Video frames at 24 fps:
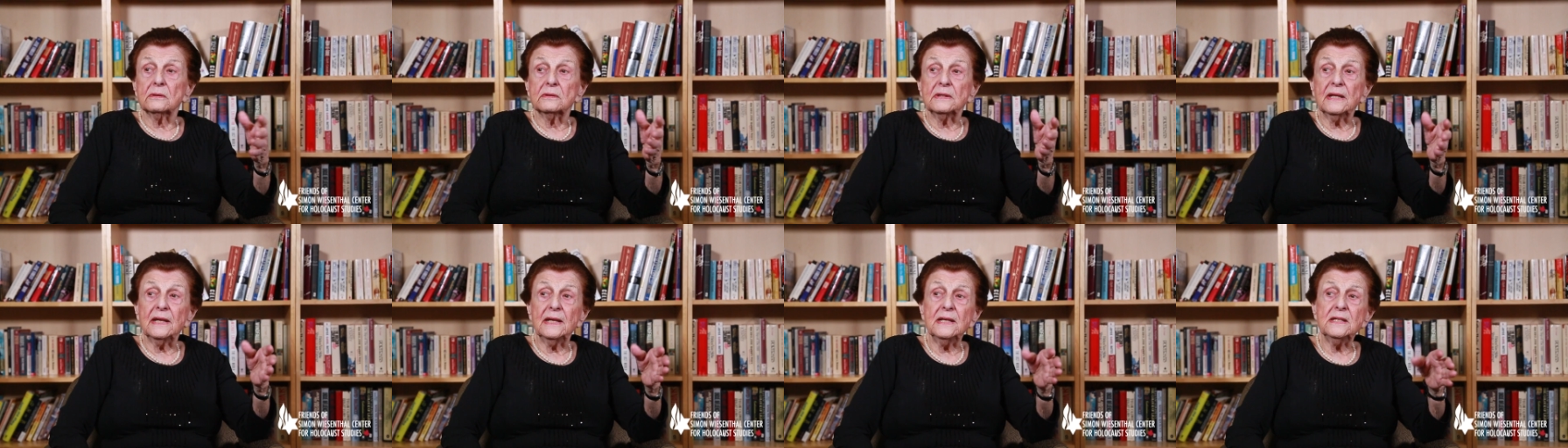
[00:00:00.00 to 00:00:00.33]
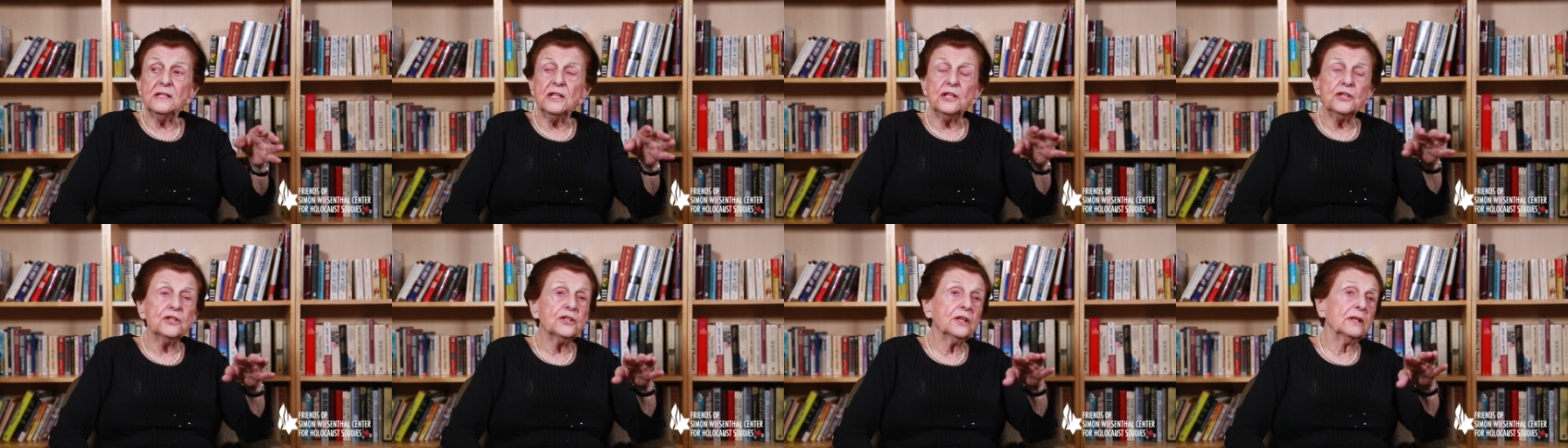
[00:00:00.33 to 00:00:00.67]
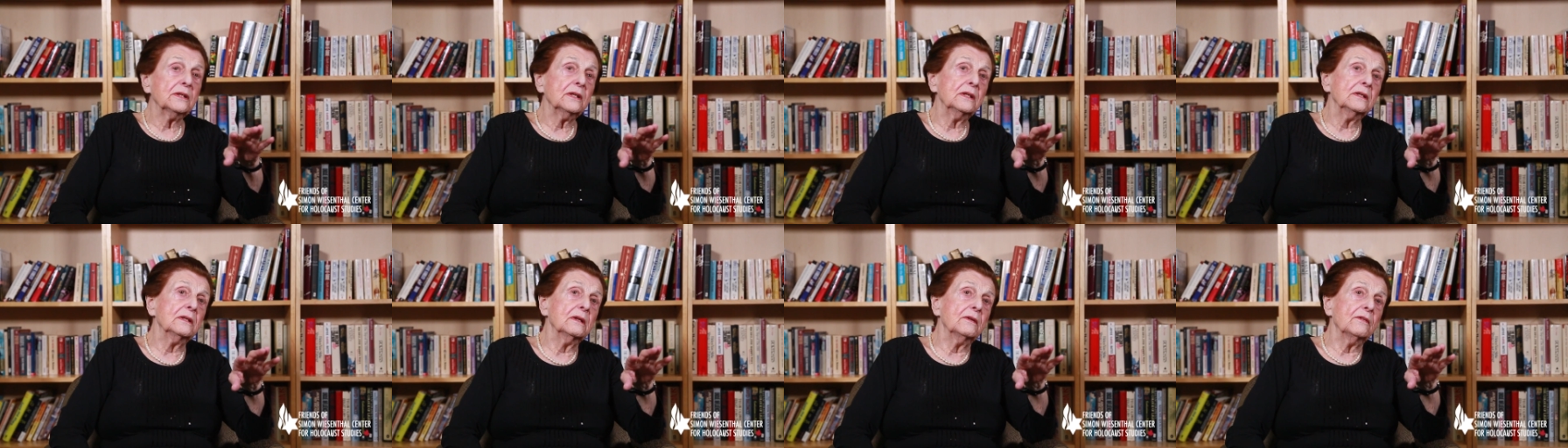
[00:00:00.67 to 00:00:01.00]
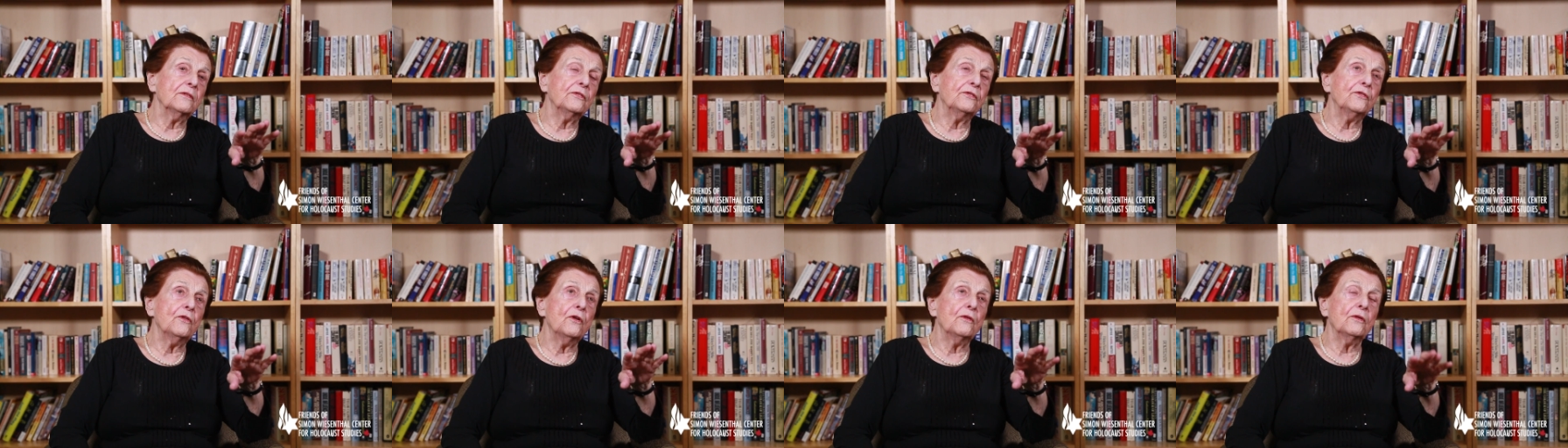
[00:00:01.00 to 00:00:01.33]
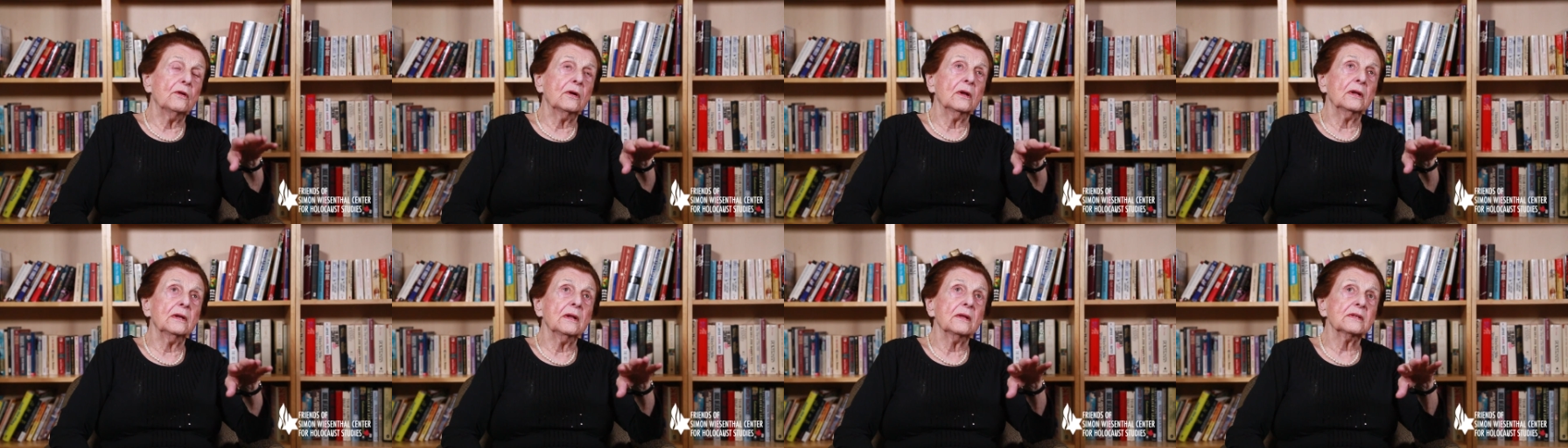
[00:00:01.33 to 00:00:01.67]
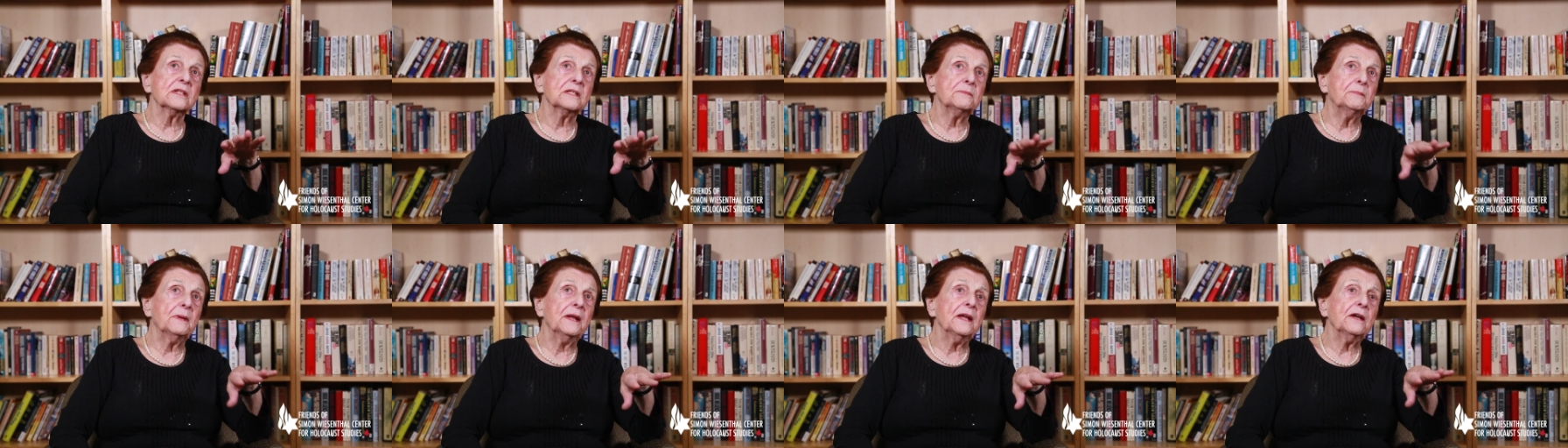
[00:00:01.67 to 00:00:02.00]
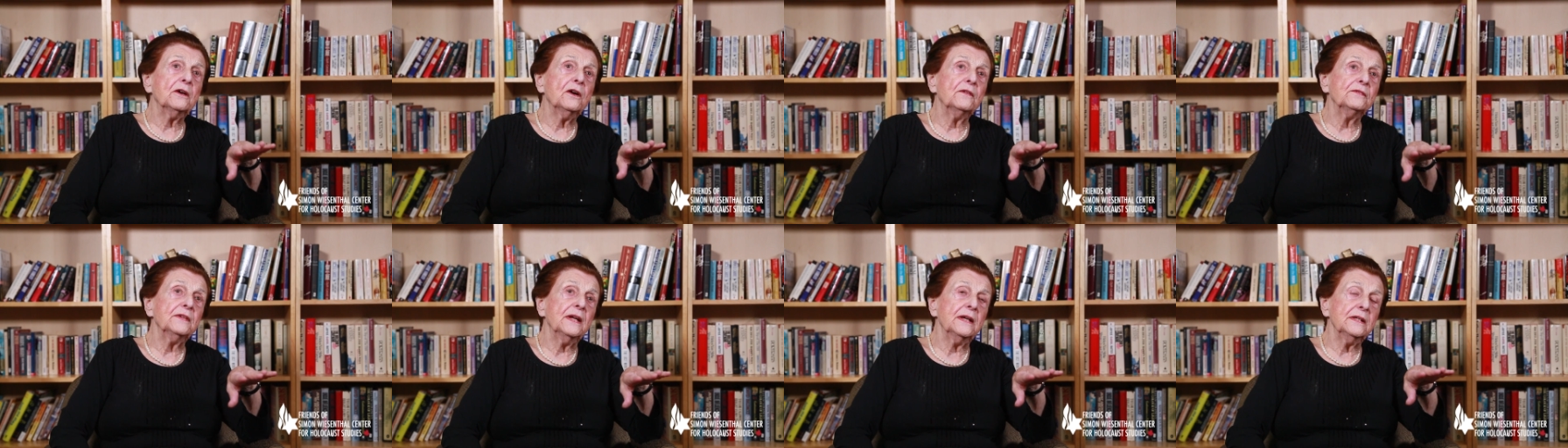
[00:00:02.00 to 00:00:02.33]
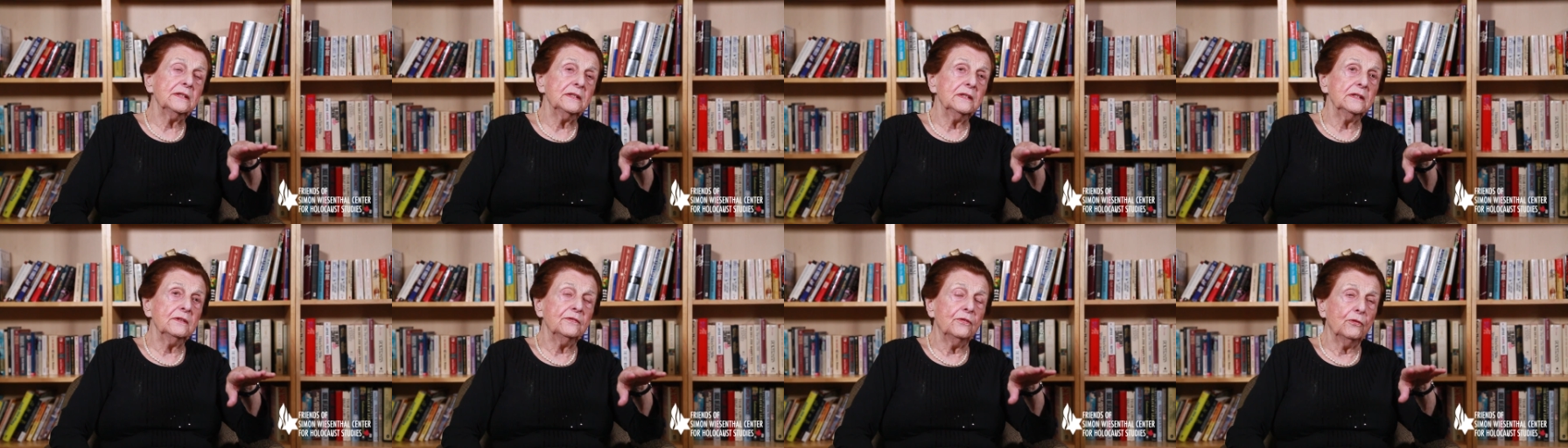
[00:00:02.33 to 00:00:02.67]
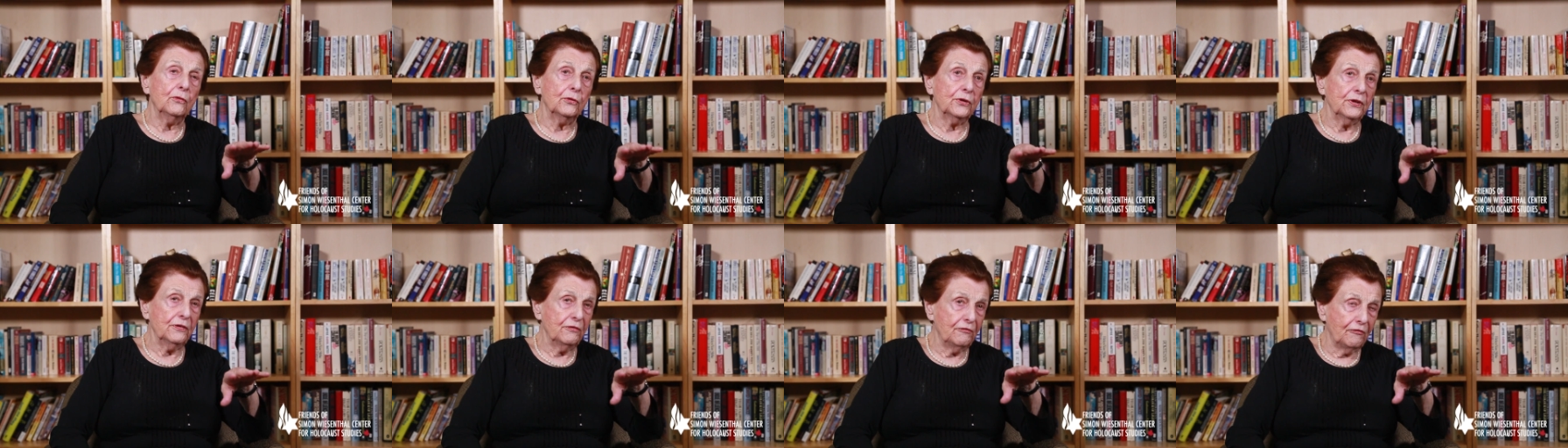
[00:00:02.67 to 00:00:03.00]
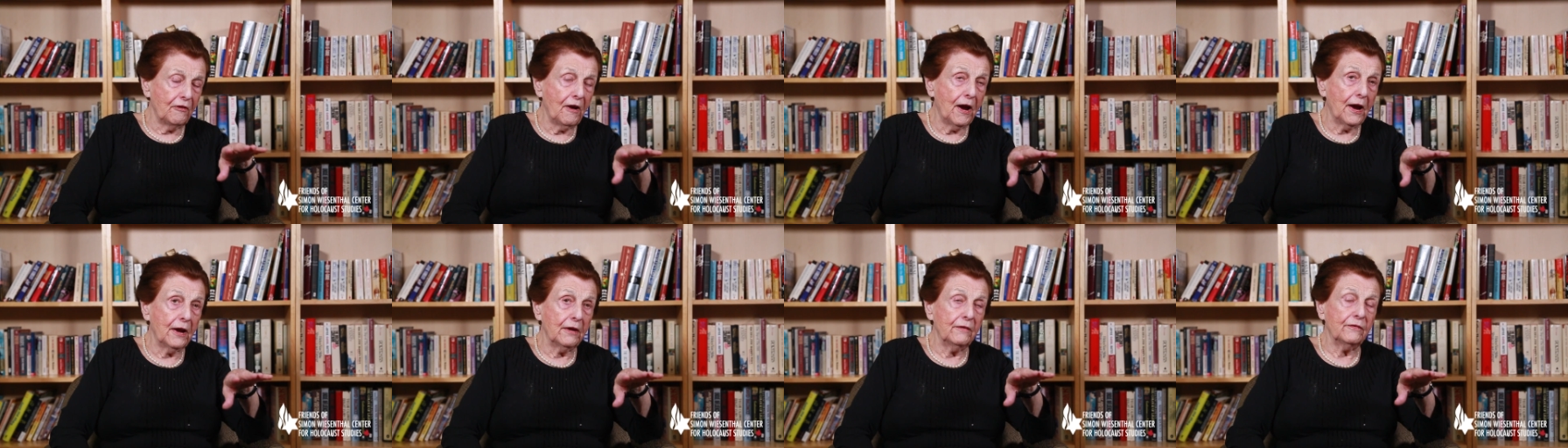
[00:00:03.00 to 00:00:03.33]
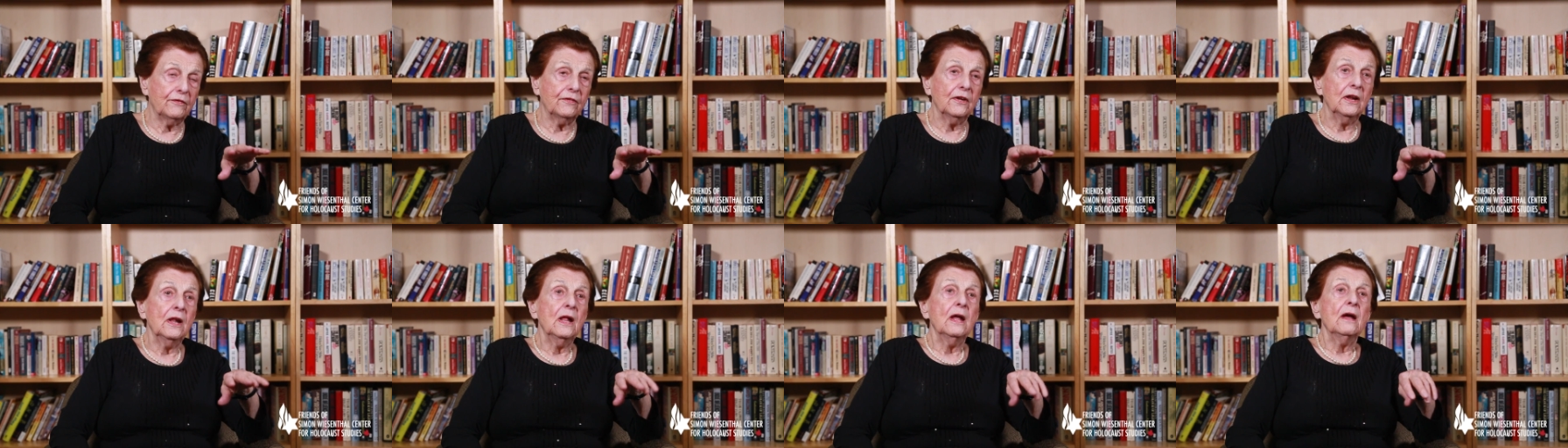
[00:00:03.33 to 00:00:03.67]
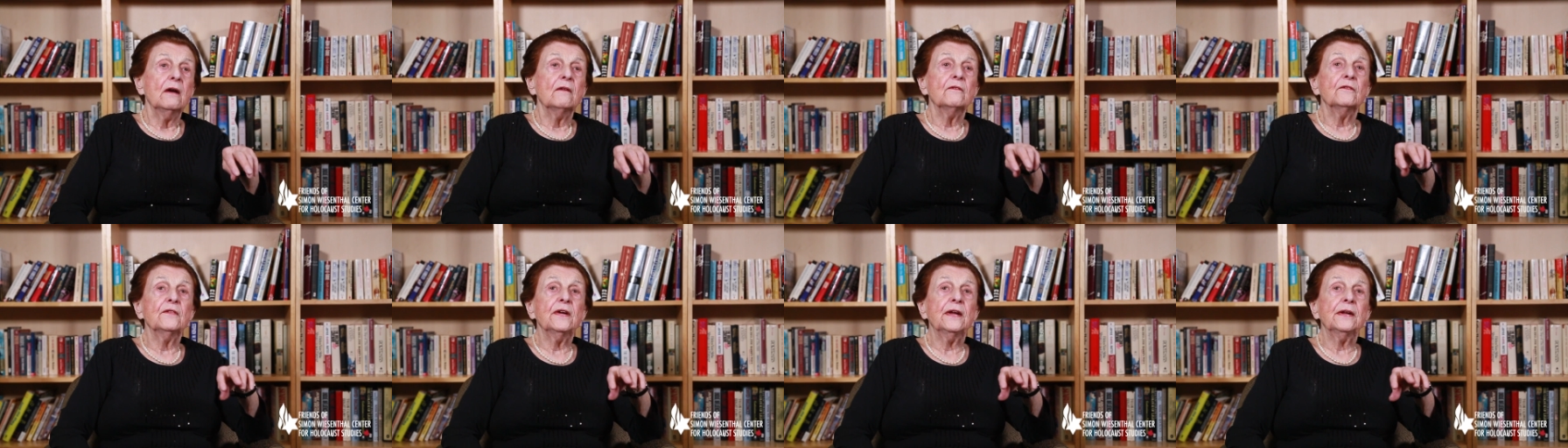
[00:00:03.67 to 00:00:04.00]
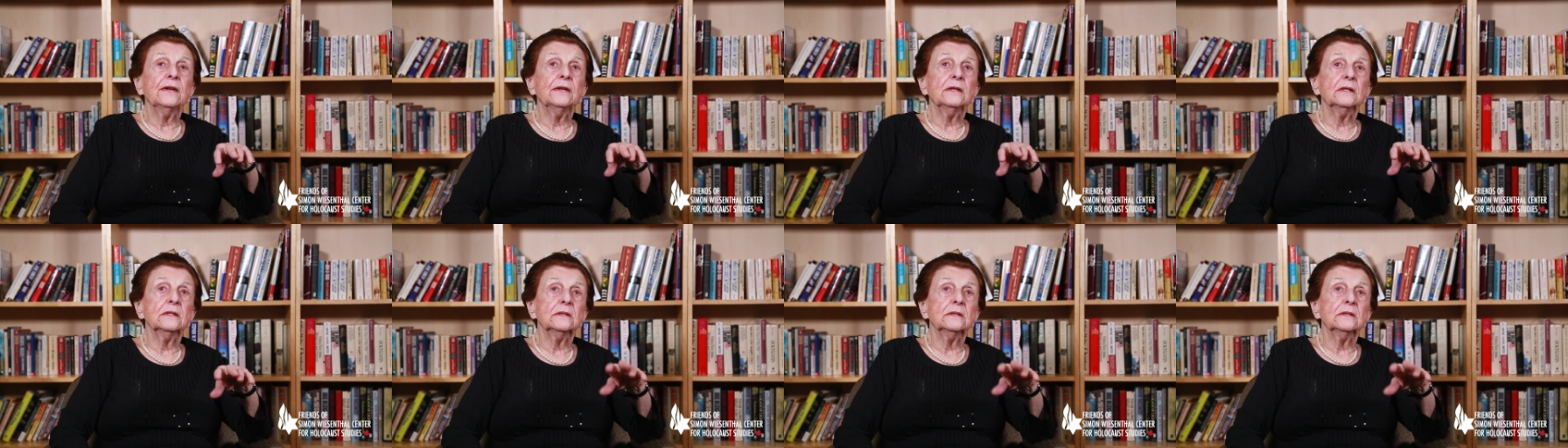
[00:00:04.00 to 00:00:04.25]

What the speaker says: Theresienstadt in the spring of 1945, when